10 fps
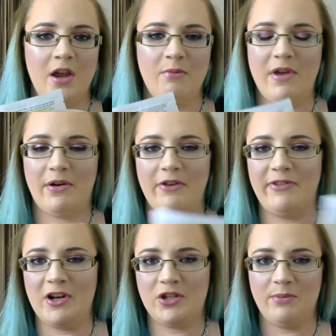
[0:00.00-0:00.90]
whether I
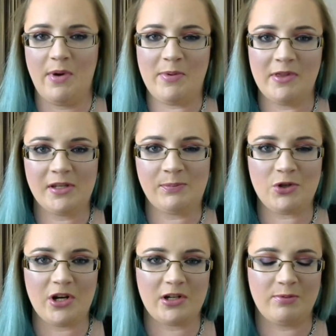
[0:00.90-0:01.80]
finish them up in this
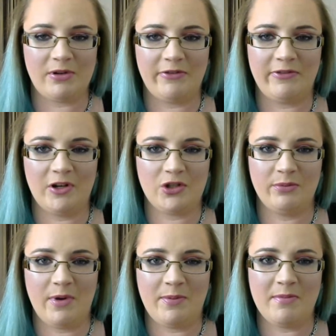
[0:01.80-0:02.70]
project, whether I finish
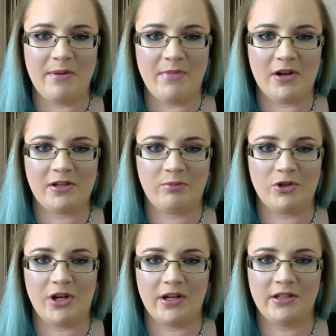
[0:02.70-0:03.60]
them up in my mask
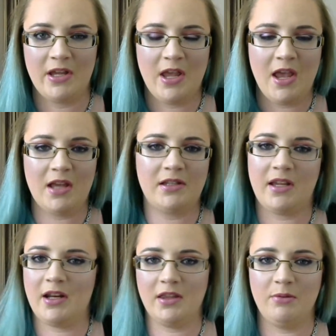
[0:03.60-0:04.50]
project, it's
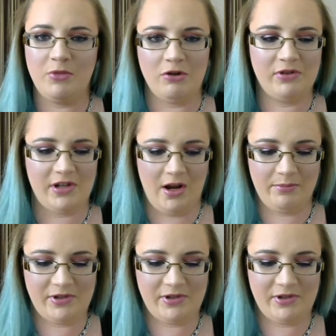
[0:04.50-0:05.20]
getting them used up.